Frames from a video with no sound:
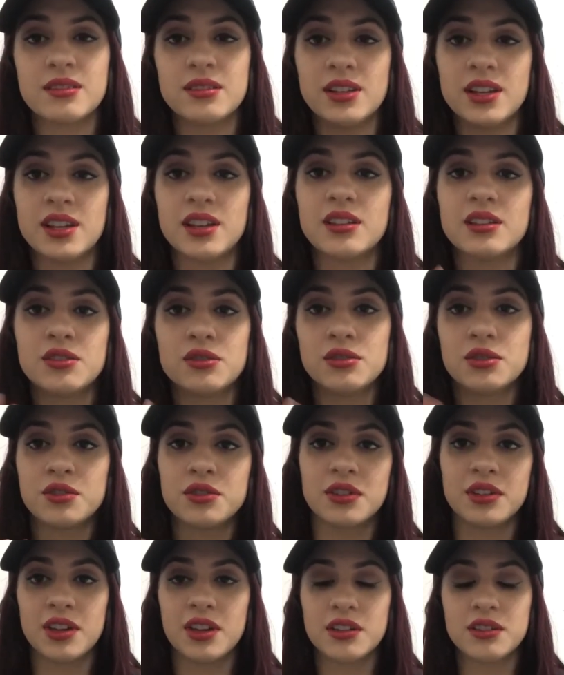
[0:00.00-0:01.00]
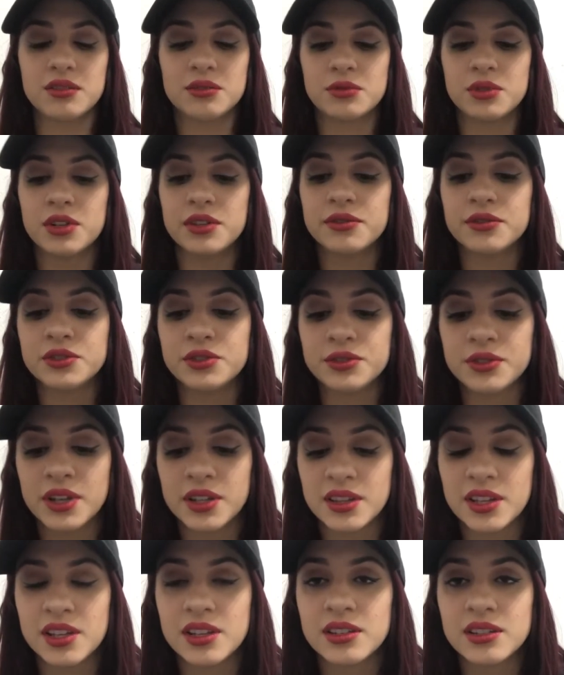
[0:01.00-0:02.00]
So like, you know, you can get it, whatever,
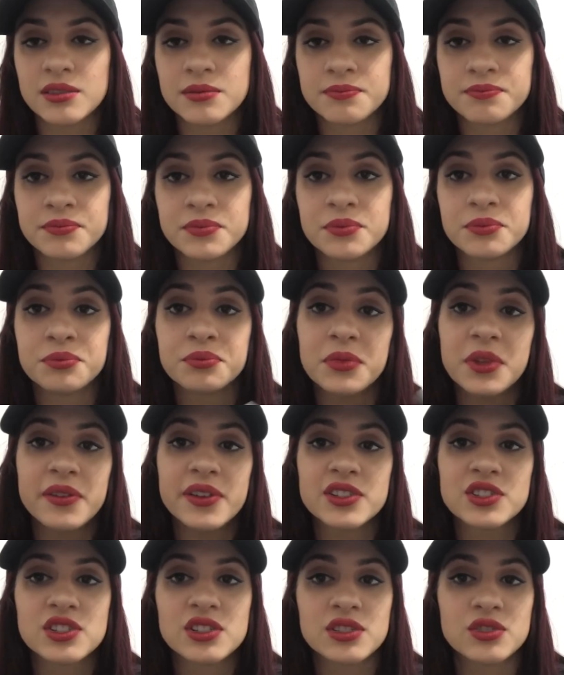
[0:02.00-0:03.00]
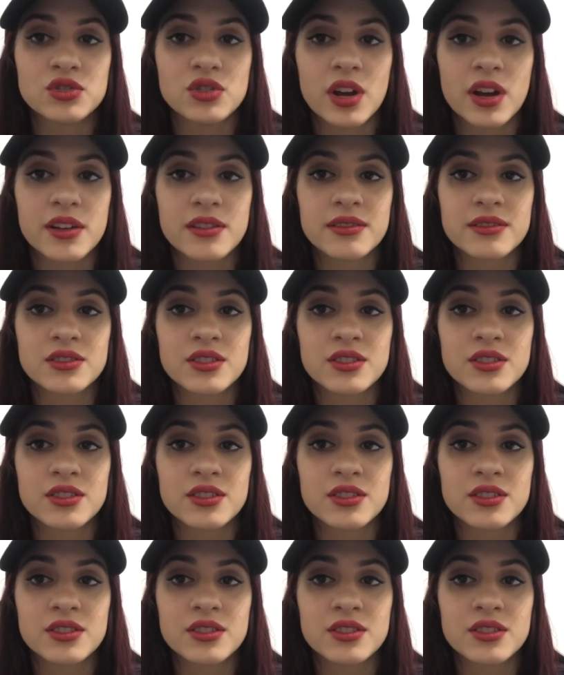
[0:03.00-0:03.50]
and then eventually dries.